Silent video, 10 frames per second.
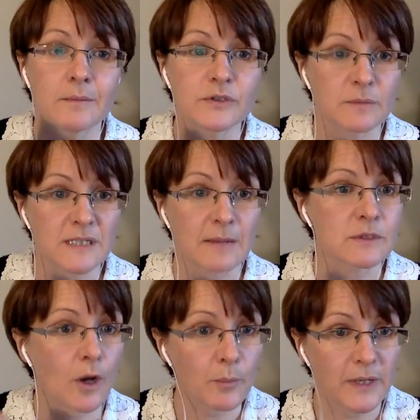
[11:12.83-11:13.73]

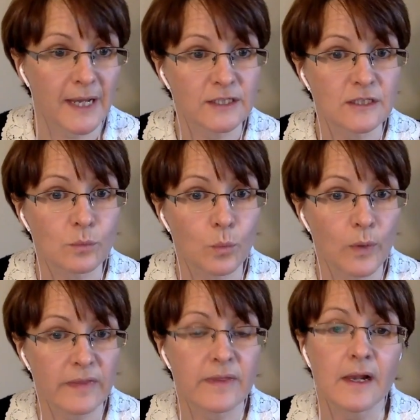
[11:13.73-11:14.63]
sometimes combinations
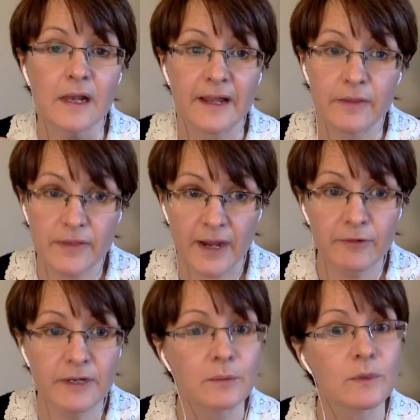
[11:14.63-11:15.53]
with
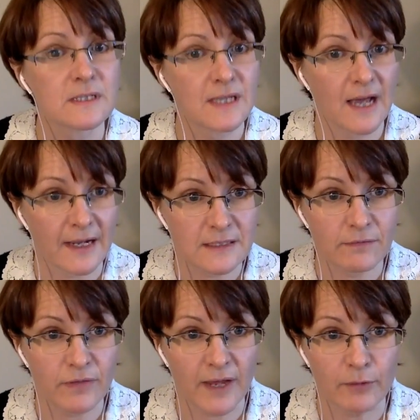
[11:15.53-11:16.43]
liothyronine, which is the
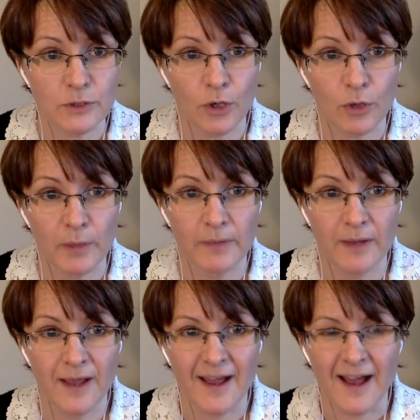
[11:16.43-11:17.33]
active thyroid hormone.
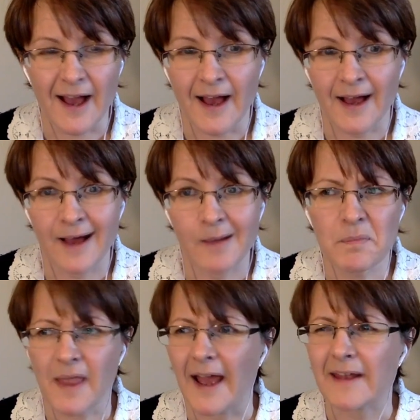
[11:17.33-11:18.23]
And
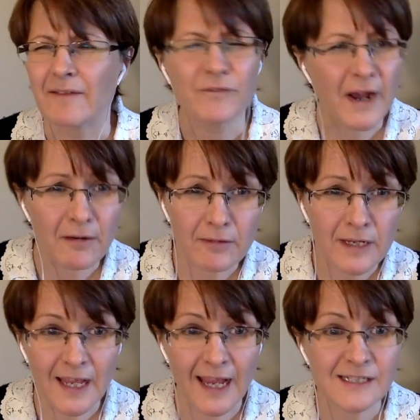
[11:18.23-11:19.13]
then very
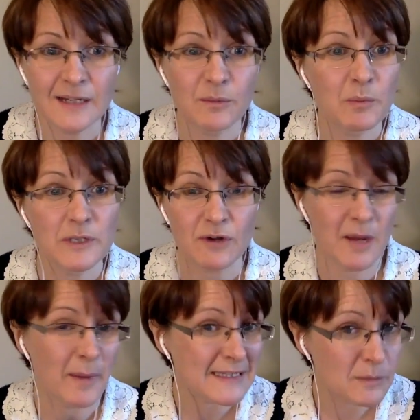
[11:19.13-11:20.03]
occasionally we
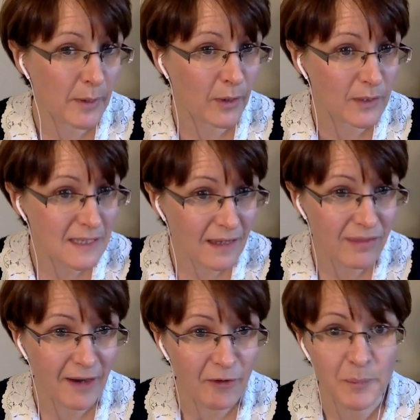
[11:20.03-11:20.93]
prescribe antibiotic
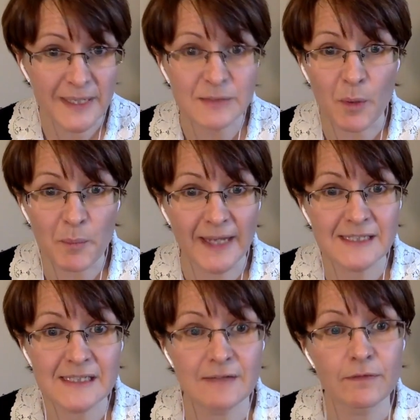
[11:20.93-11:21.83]
therapy to our
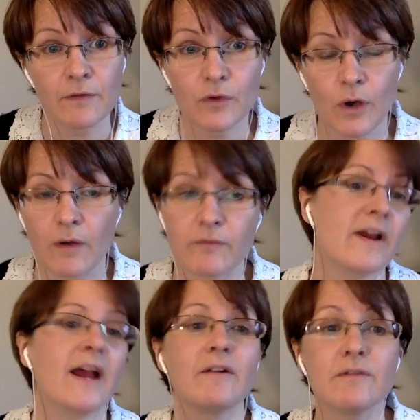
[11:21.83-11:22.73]
patients if they've got
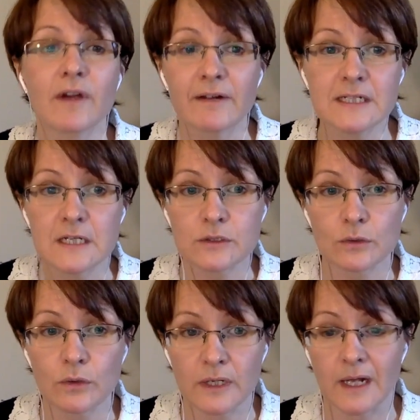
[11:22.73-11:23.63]
very, very
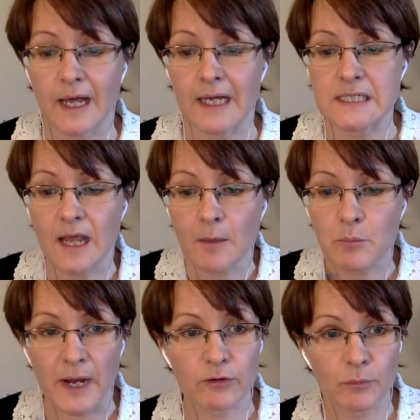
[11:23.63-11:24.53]
disorganized
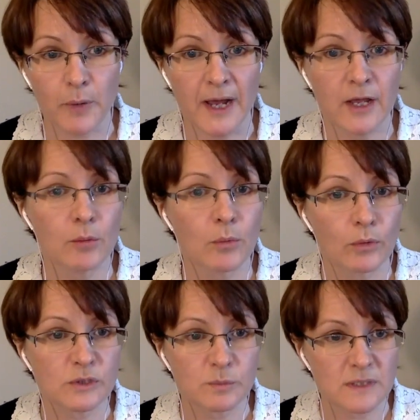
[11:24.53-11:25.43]
microbiome
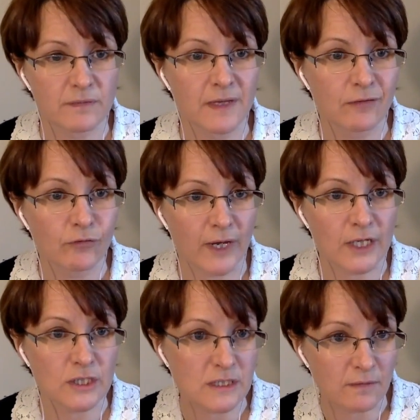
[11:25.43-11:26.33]
or specific
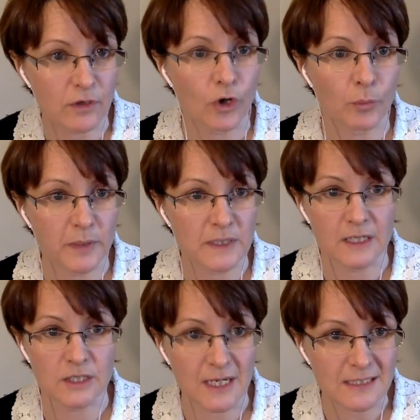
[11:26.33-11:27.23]
infections of the upper
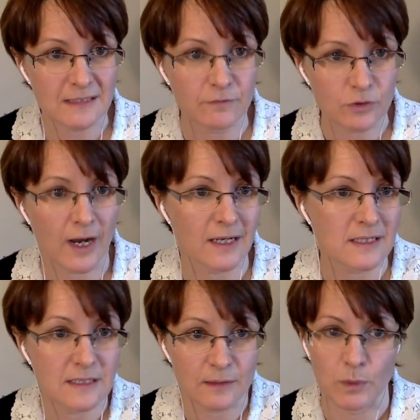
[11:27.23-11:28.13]
digestive
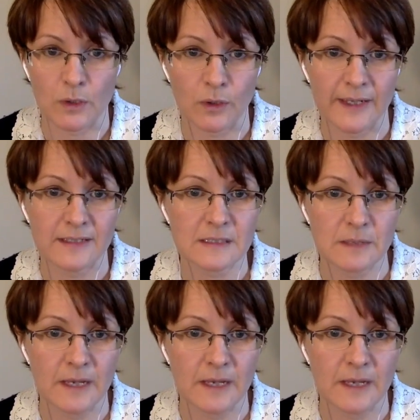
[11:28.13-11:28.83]
tract. We call it